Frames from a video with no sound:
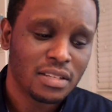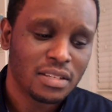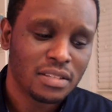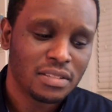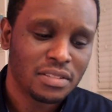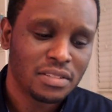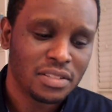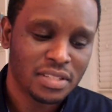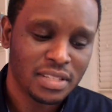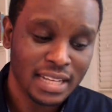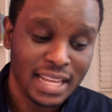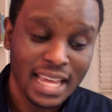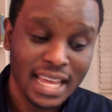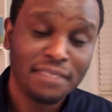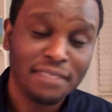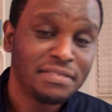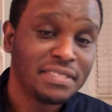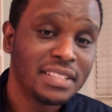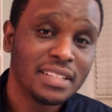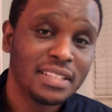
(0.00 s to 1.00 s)
just
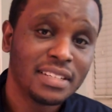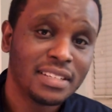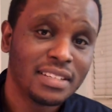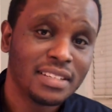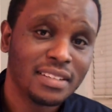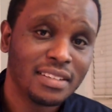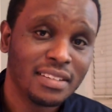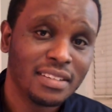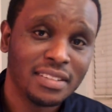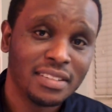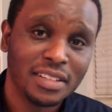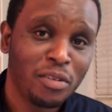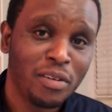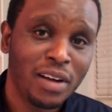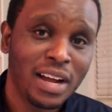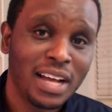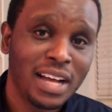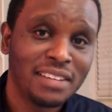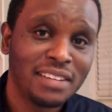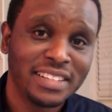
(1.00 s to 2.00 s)
left on the
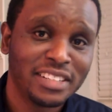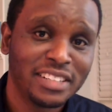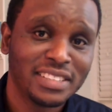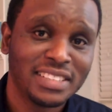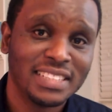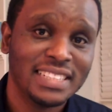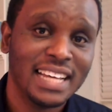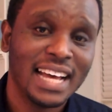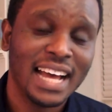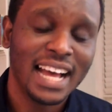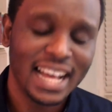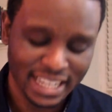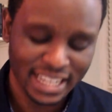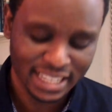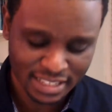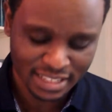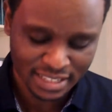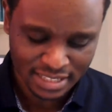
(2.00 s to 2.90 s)
ground there to die.